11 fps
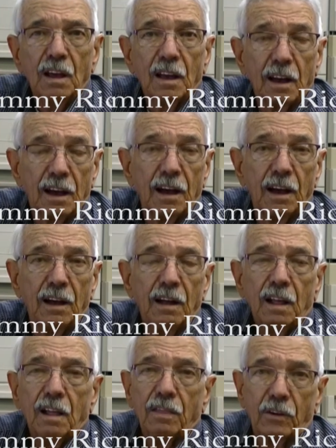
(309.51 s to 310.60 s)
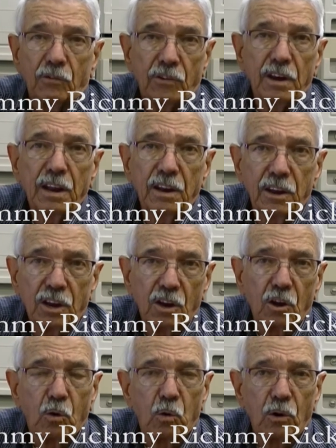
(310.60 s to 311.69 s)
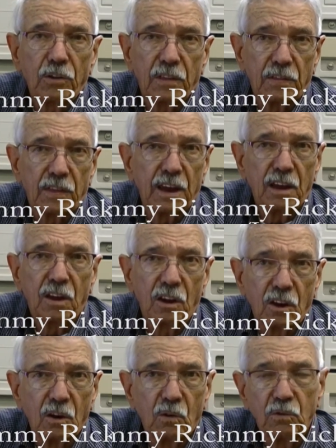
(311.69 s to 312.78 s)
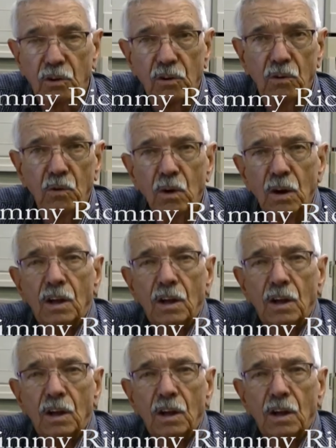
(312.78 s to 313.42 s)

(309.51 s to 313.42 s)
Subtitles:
There's an Indian court that they can go to,